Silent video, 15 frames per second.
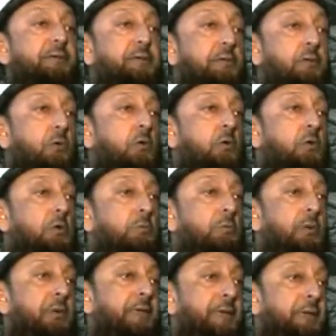and gold
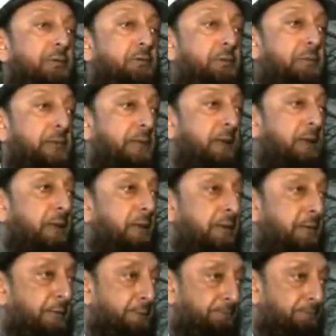bullion to be illegal.